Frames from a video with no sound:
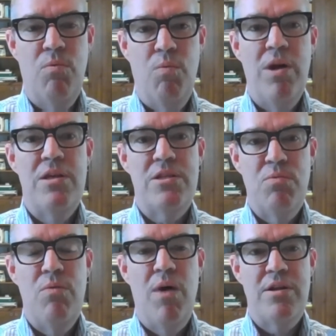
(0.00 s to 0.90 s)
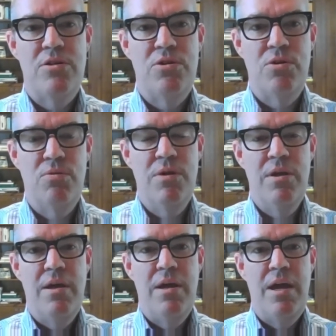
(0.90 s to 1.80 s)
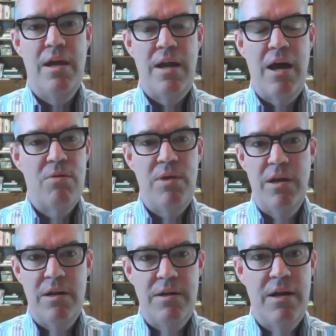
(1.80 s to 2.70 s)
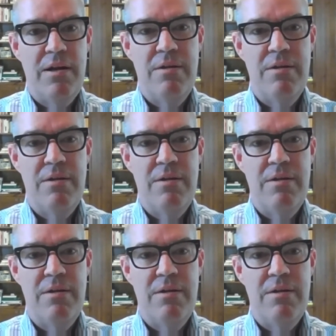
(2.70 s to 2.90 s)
What is it we want to do and how do we get it done?